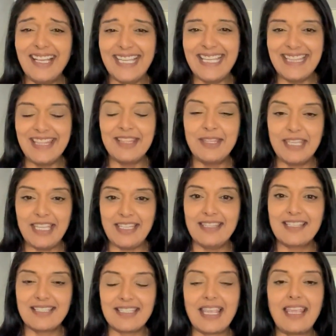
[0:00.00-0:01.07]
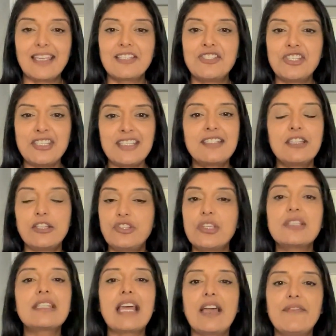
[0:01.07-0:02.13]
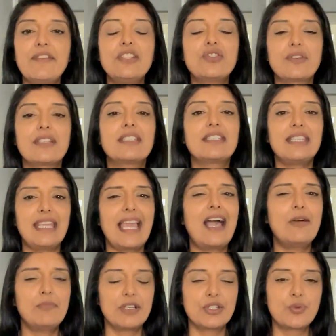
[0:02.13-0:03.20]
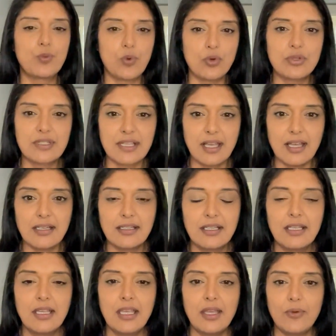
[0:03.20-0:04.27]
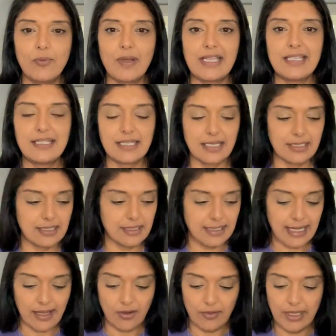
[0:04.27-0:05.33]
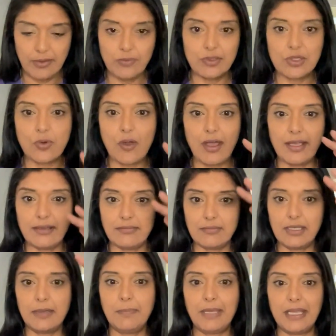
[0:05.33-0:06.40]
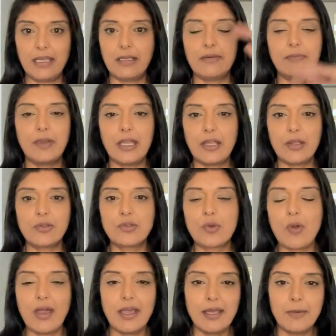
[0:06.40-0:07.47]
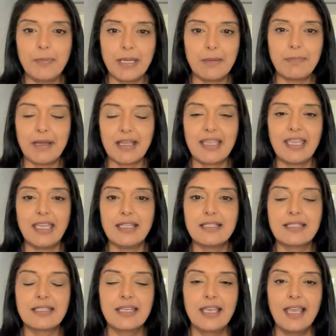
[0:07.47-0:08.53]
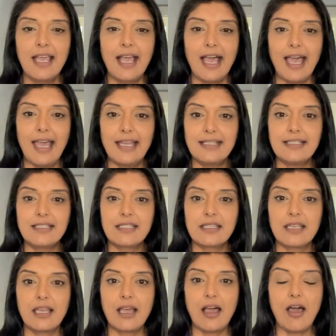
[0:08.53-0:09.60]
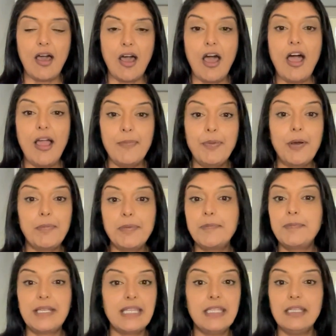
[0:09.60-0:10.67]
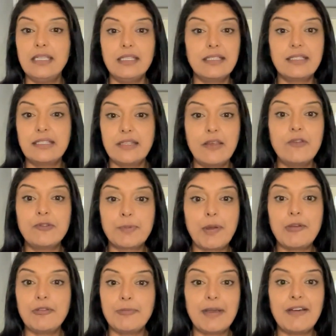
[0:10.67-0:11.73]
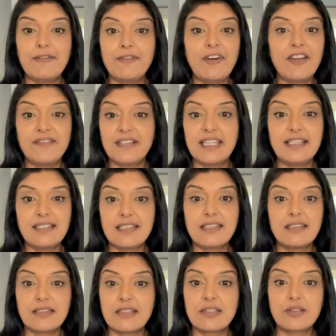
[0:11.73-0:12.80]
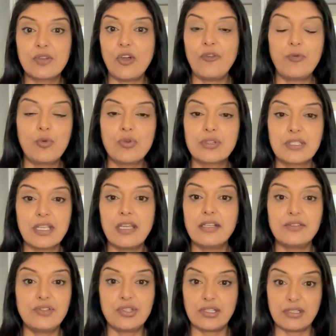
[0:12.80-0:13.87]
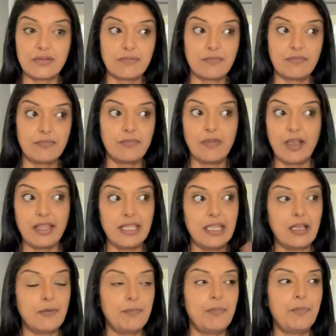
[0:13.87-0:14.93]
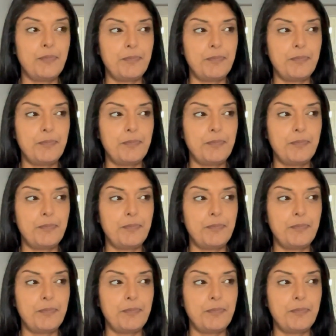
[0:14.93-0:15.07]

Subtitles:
in the sink, just out of interest to see how much water wasted. Now it was quite a big bucket, and it was probably about 5 liters of water. Just I think I